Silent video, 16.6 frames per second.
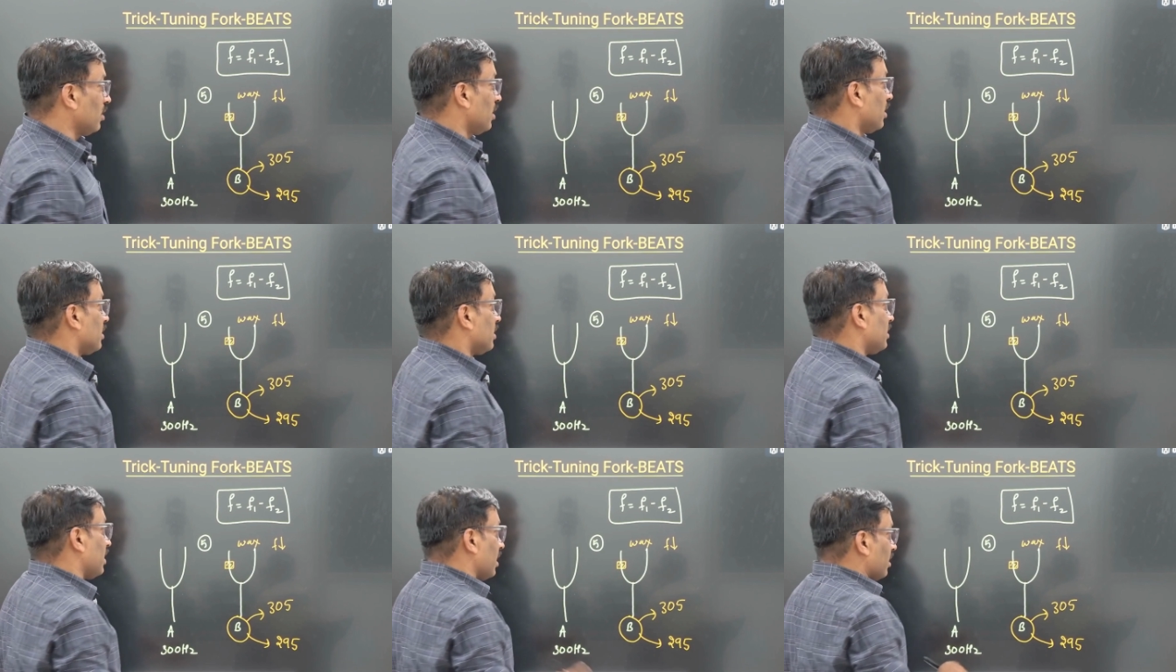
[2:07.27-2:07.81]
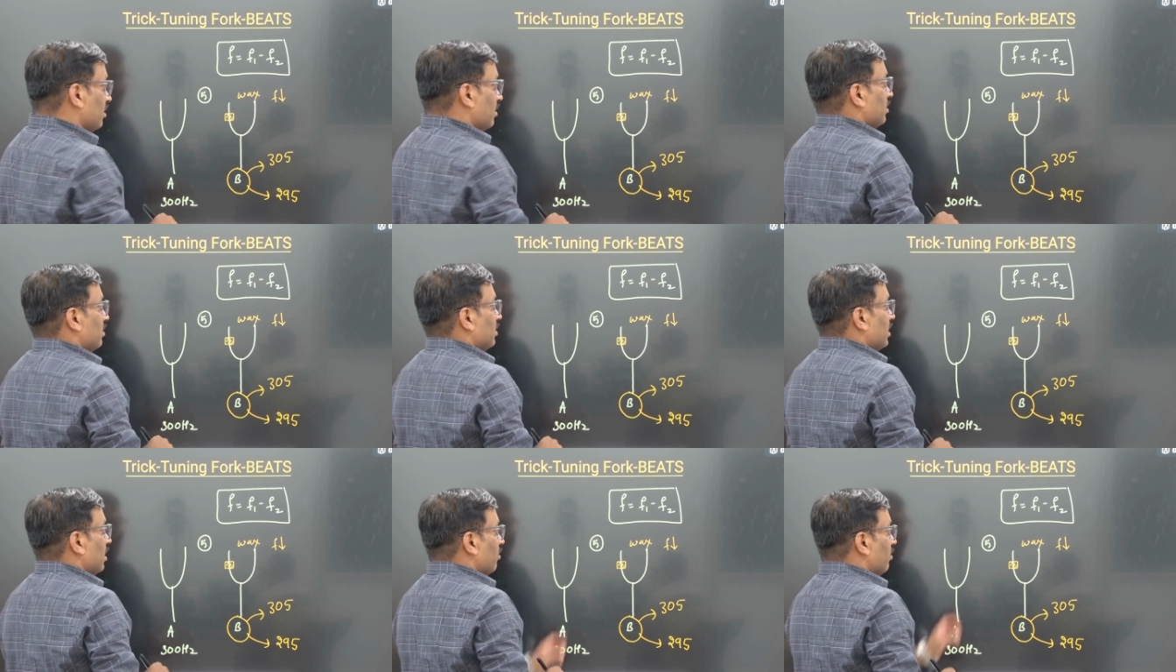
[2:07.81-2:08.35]

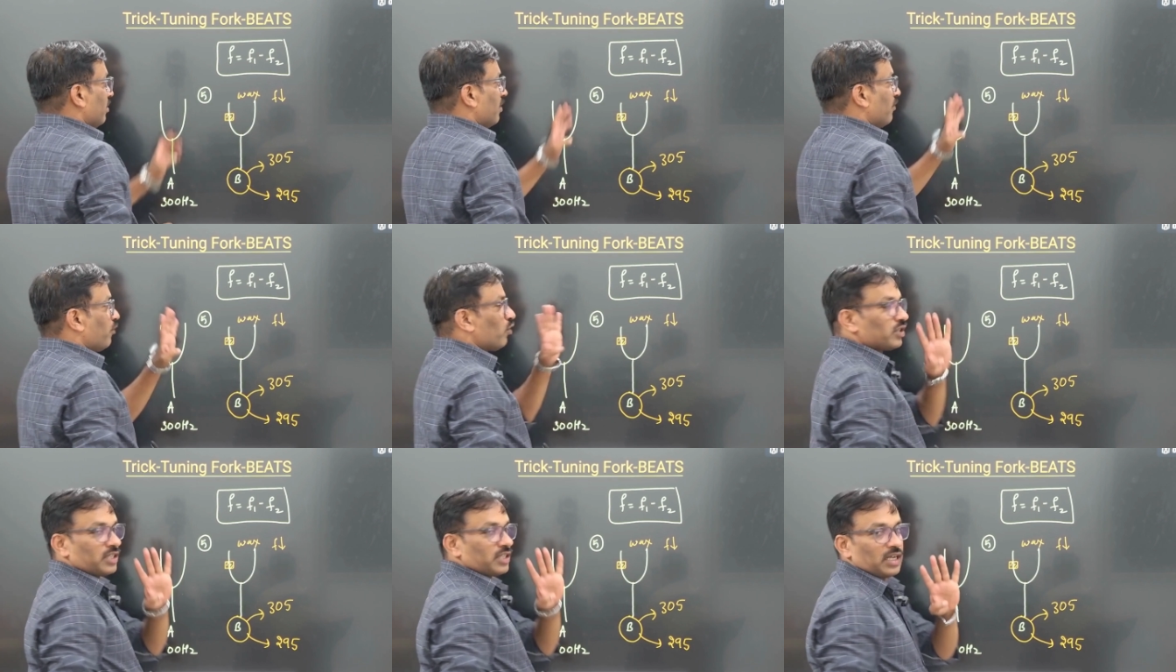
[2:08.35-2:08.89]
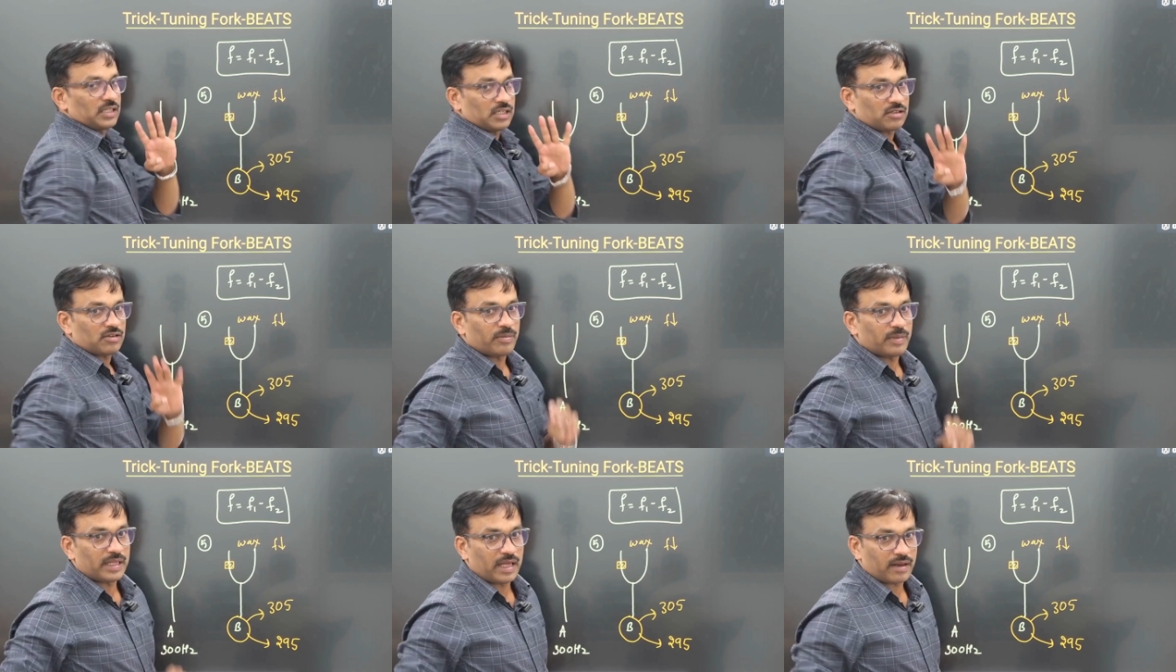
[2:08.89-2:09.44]
then there will be 4 chances
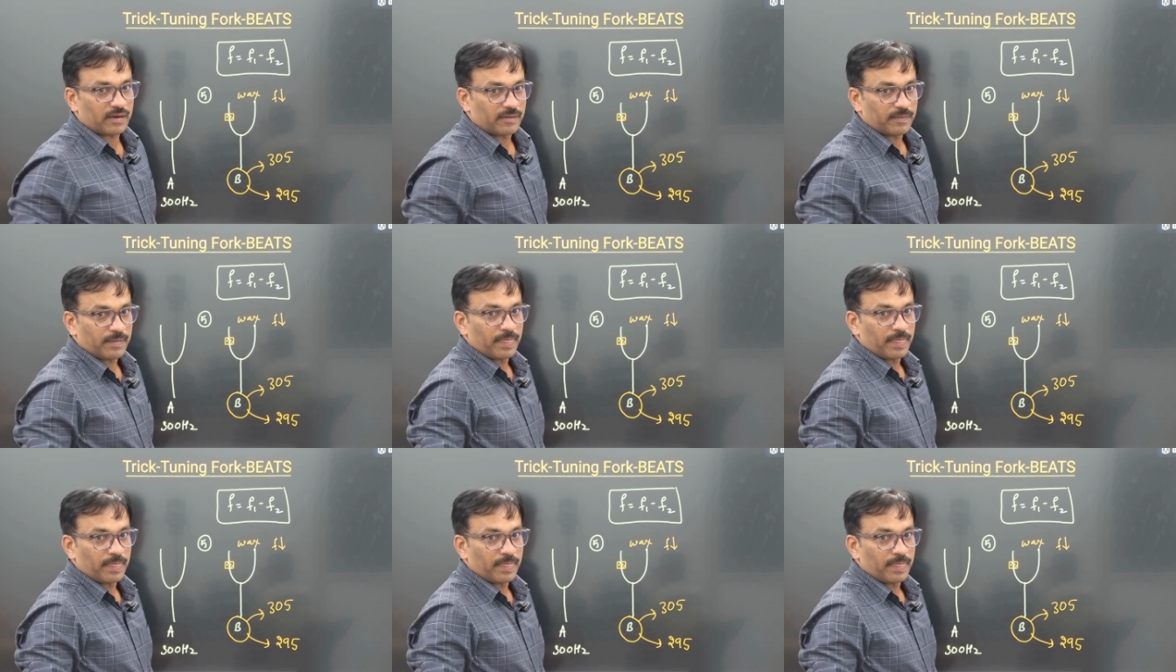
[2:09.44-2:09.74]
will be there.